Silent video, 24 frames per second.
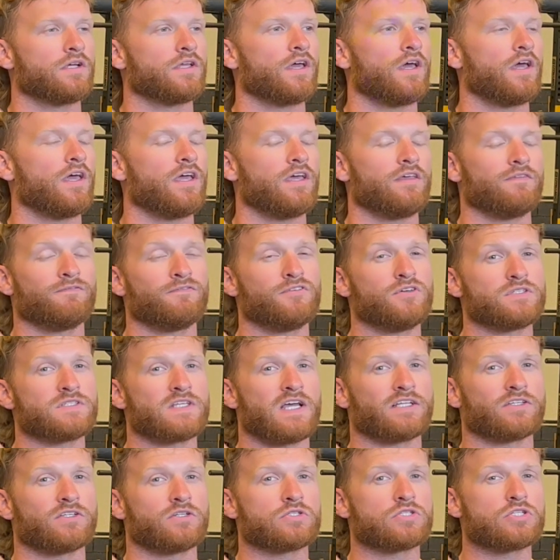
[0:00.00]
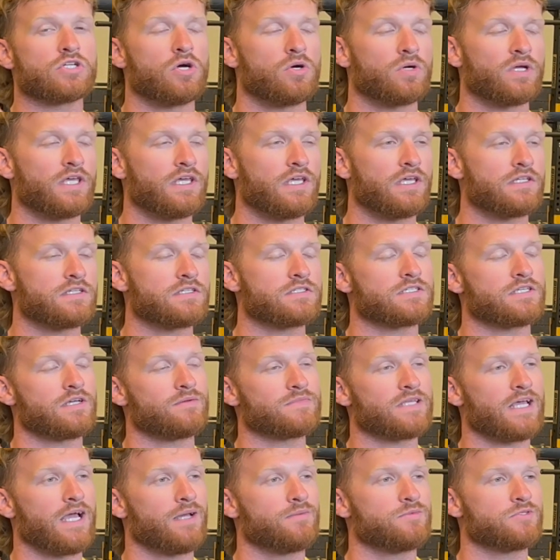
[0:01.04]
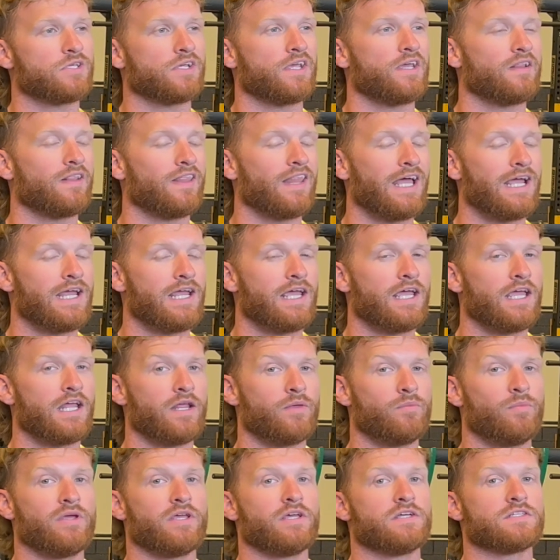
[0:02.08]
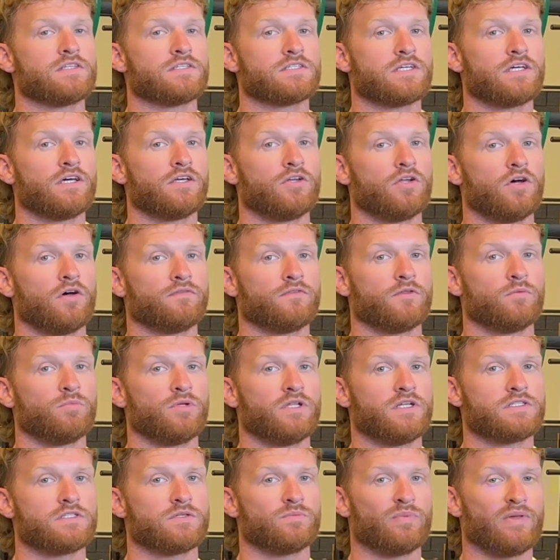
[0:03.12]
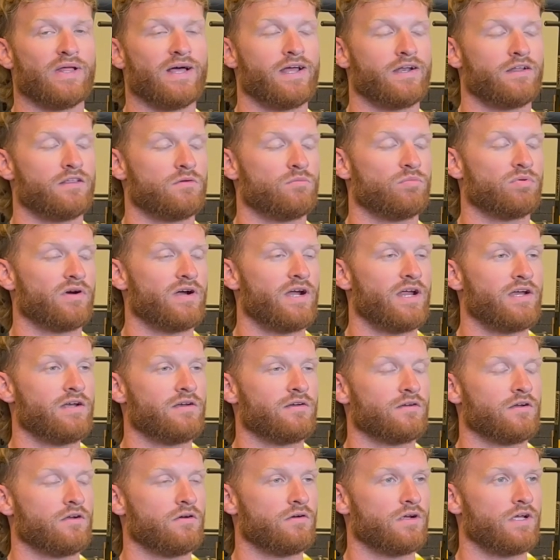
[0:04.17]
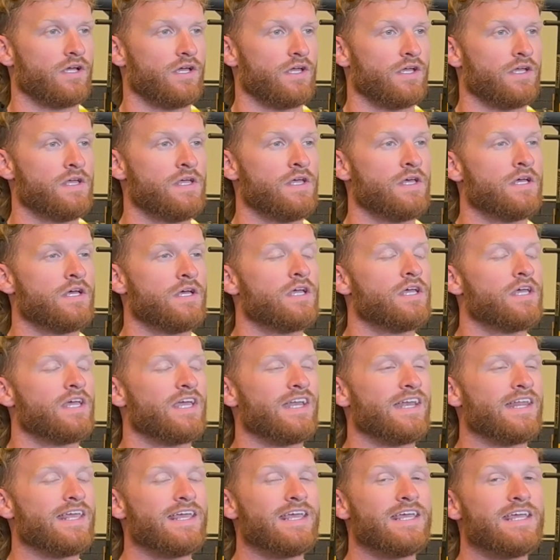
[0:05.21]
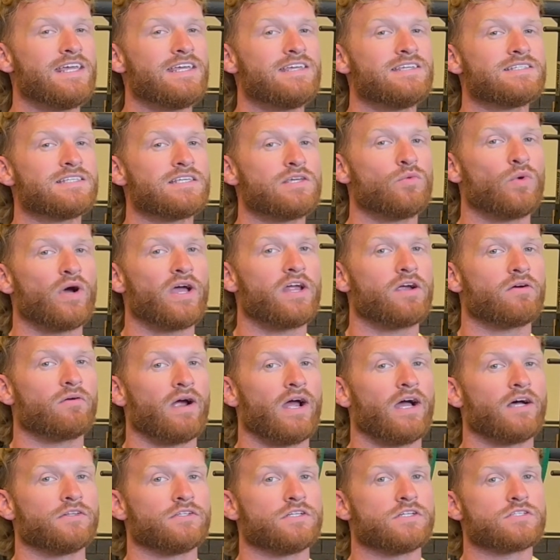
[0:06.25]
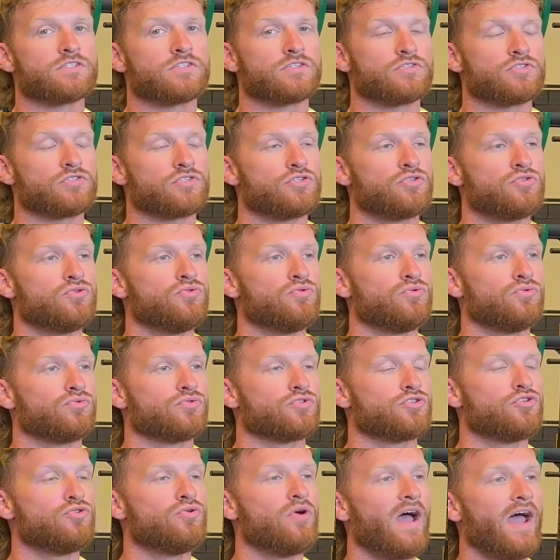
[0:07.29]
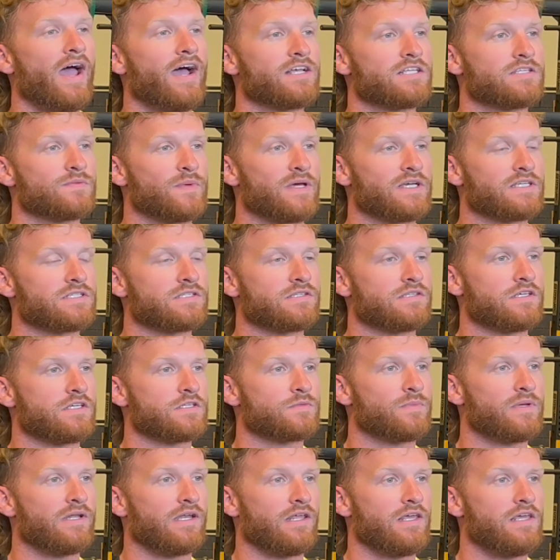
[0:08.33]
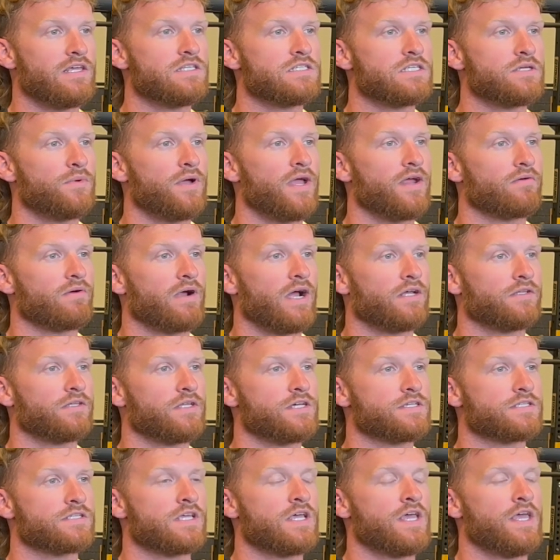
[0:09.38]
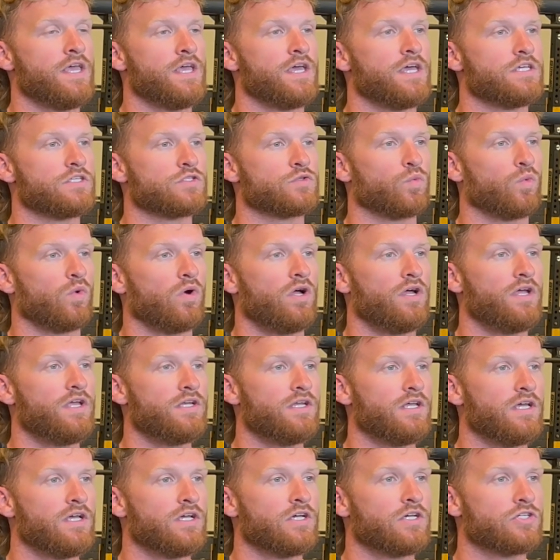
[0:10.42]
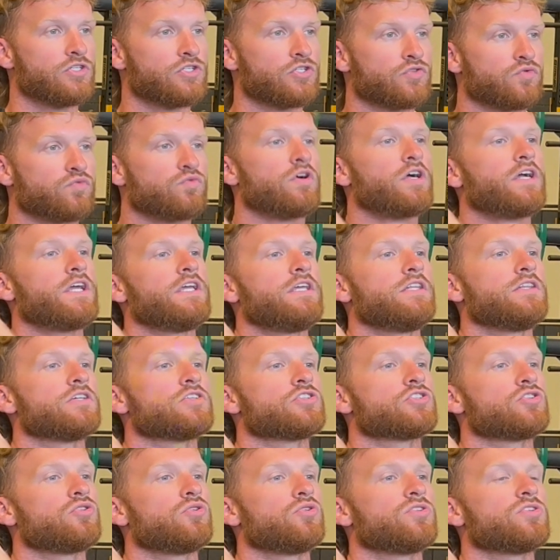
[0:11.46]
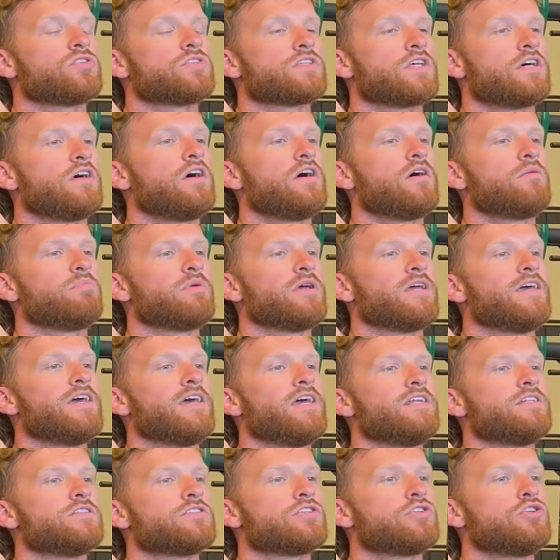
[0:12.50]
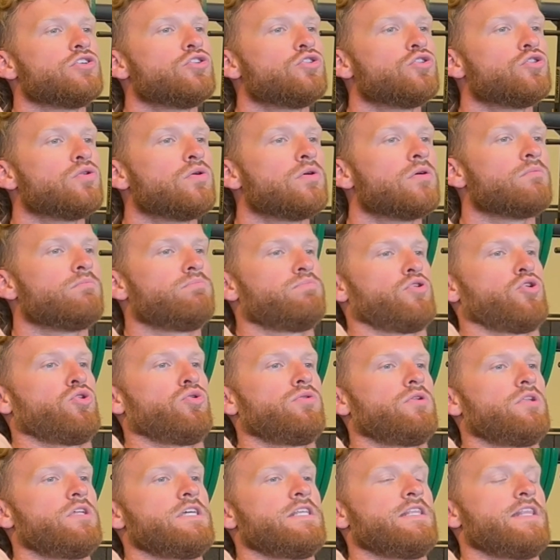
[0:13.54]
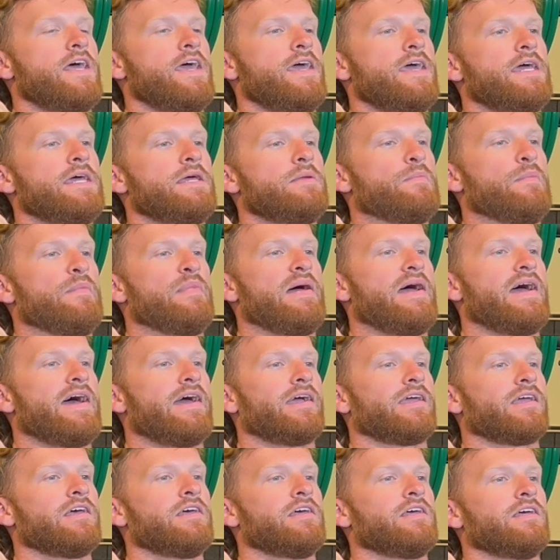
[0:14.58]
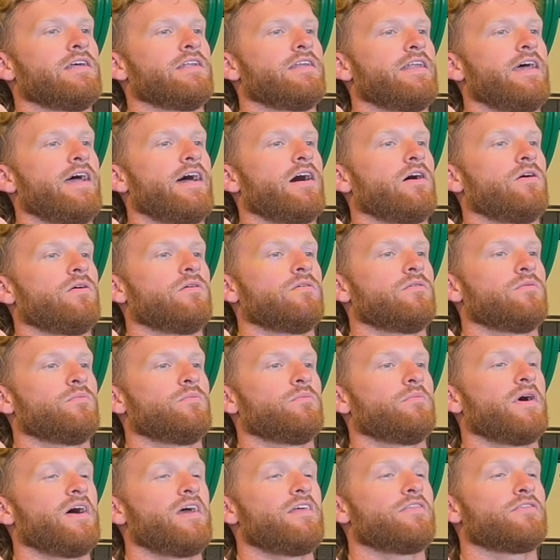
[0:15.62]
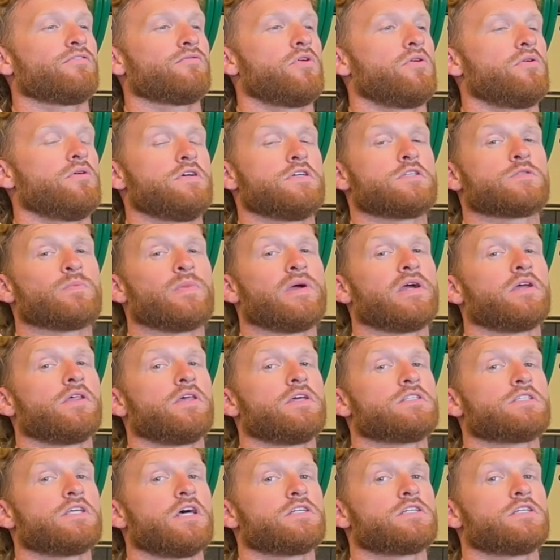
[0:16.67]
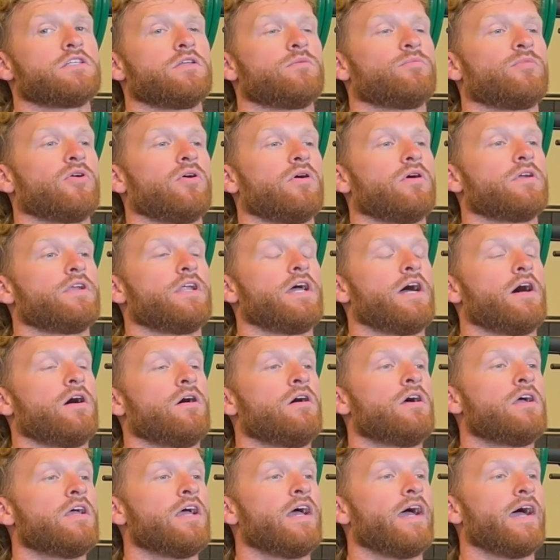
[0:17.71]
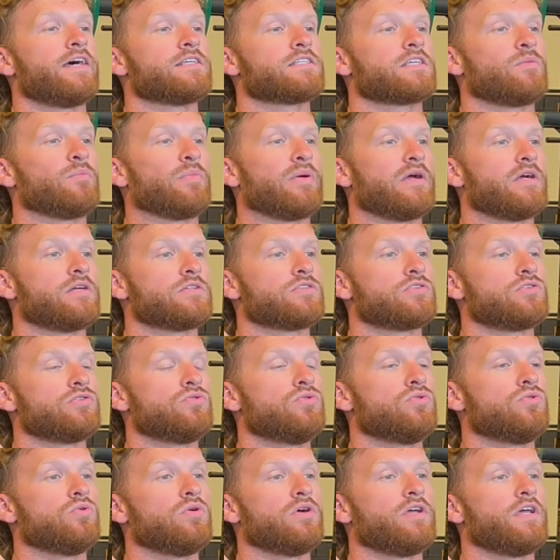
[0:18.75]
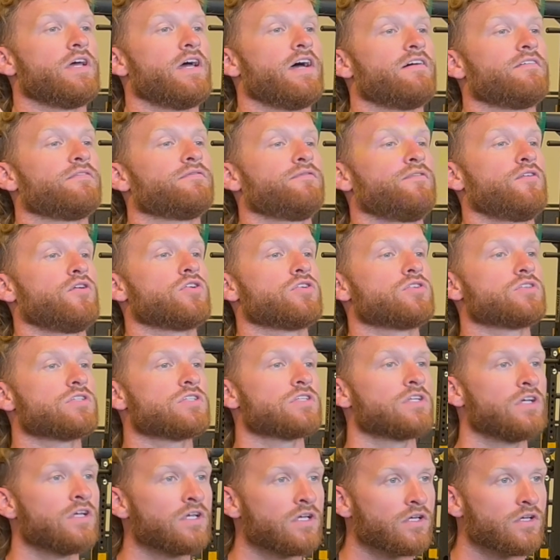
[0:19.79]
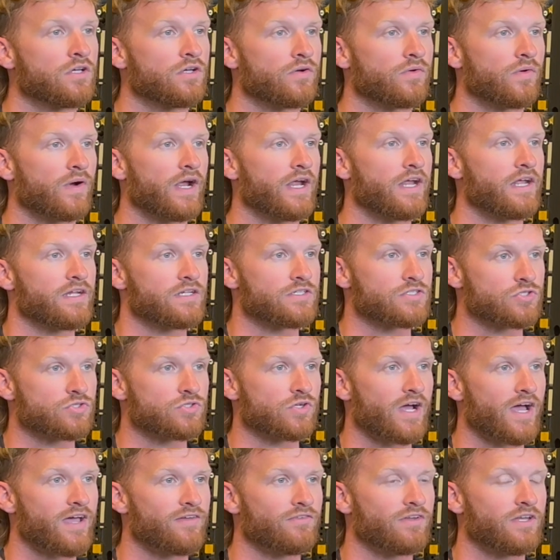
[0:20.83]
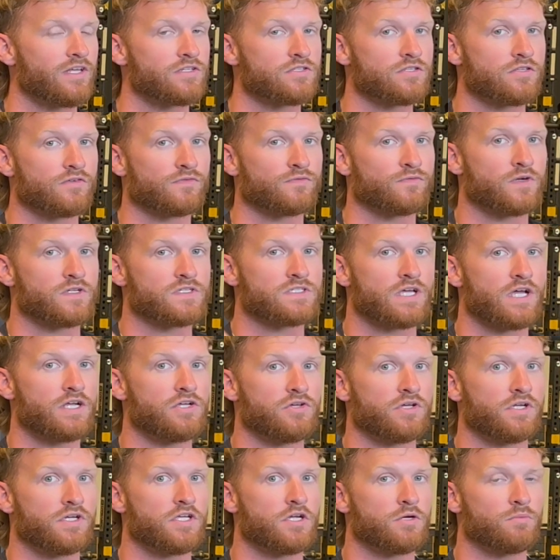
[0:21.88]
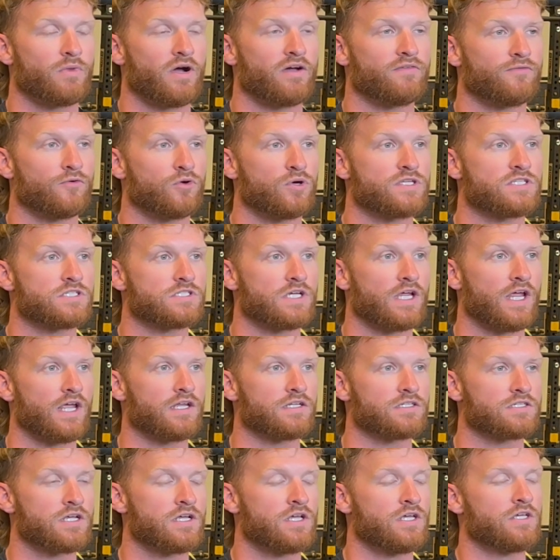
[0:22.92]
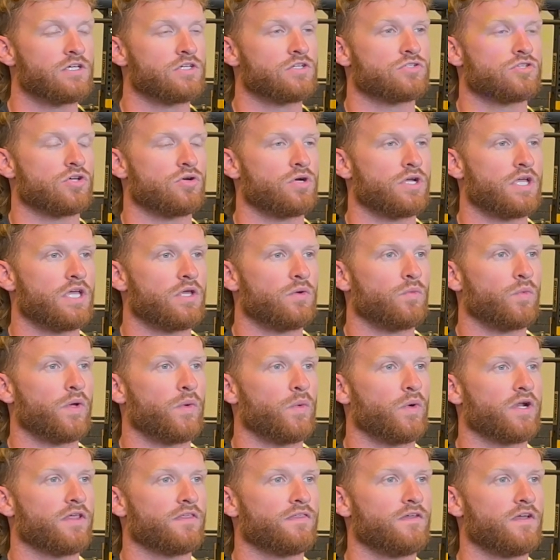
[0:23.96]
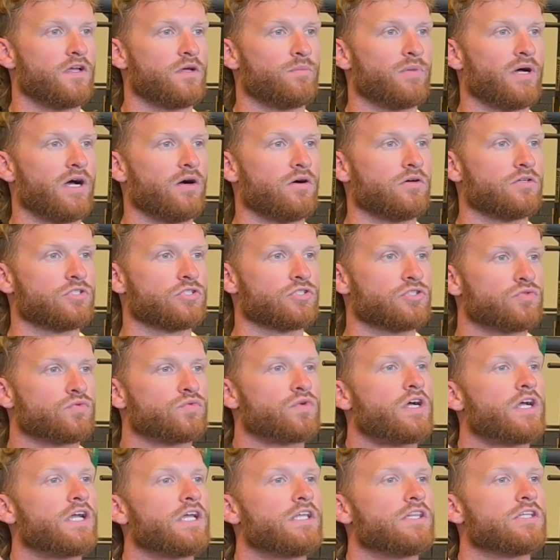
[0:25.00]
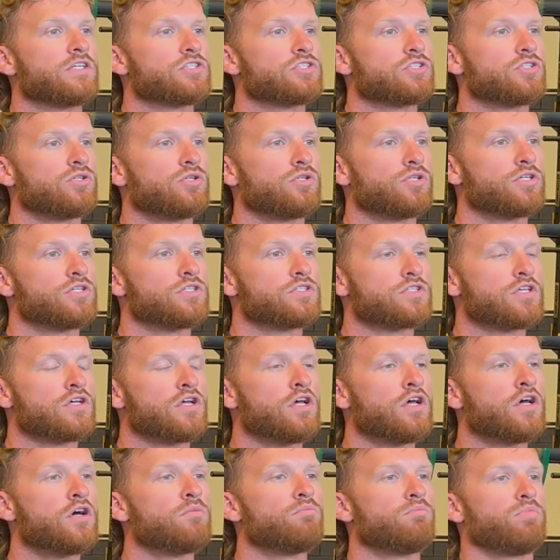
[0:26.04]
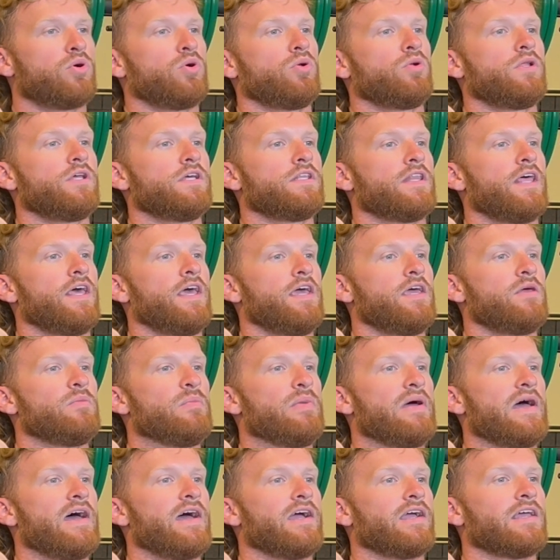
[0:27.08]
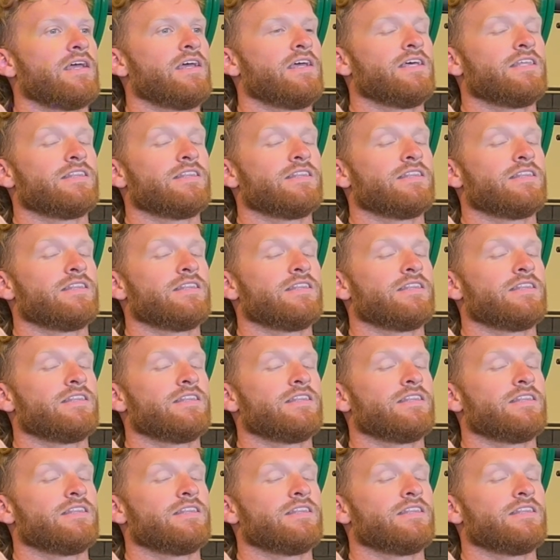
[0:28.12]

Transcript: Okay, it feels like they're choking. Sometimes they'll get lightheaded because it's cutting off the blood supply to the brain. Okay, an easy way around this, there's two aspects to this, but an easy way around this is one, shrugging the shoulders up, and two, pulling the head back. Now, my throat is barely touching the bar now as compared to at first, right? It's driving into the front side. You can hear my voice change. So again, we want to think about shrugging the shoulders, pulling the head back.